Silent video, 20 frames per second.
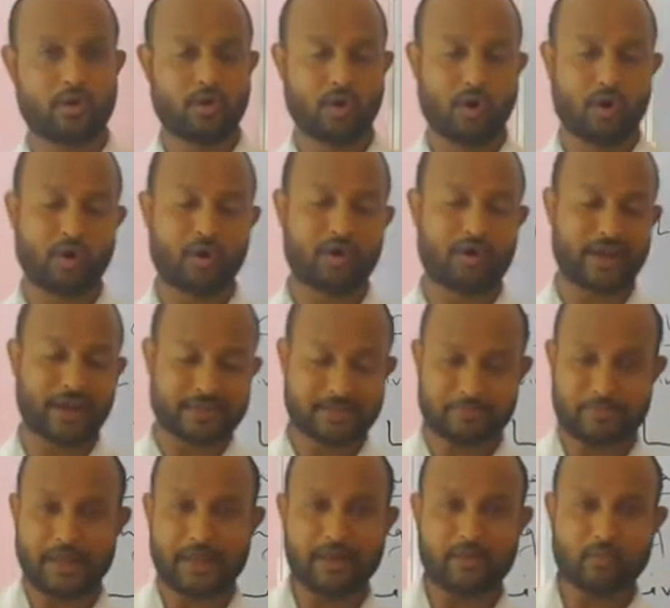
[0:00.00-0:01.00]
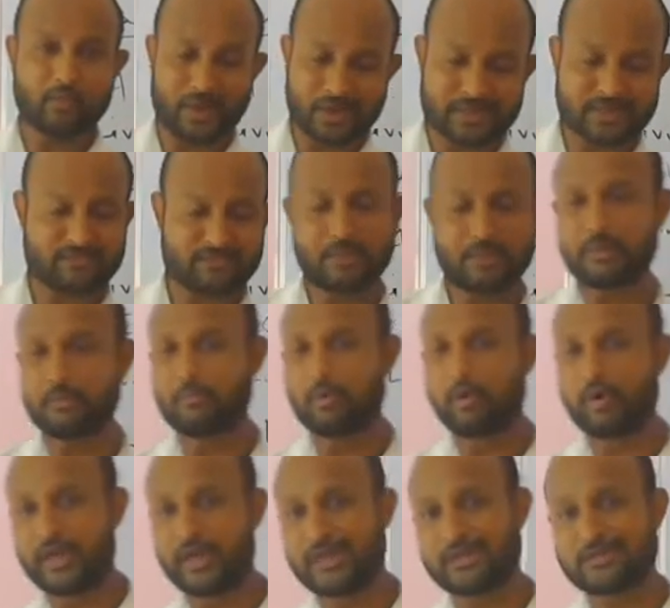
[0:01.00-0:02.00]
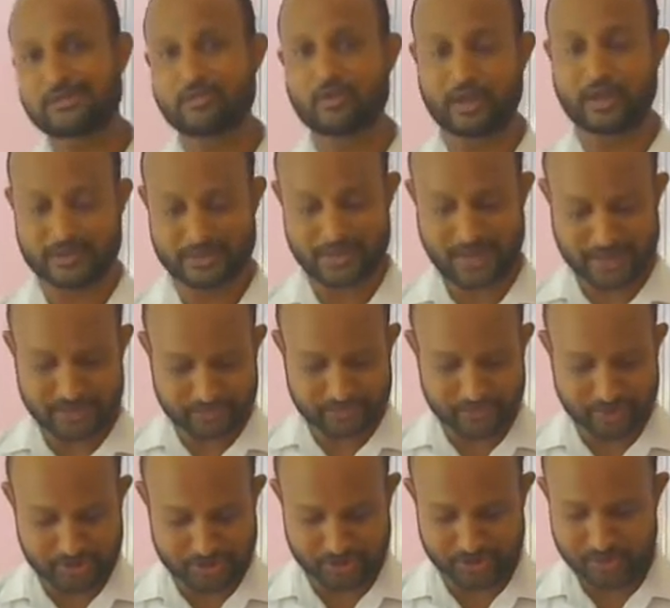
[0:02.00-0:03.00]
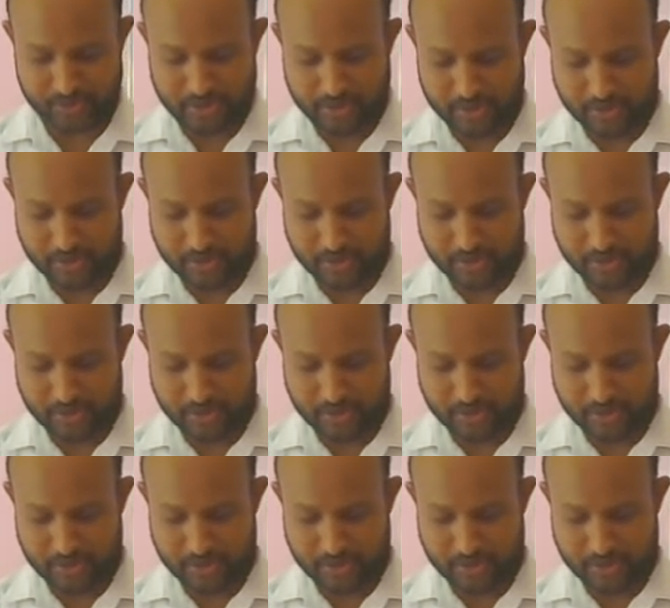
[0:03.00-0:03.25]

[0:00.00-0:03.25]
or expelling waste from the body is known as excretion.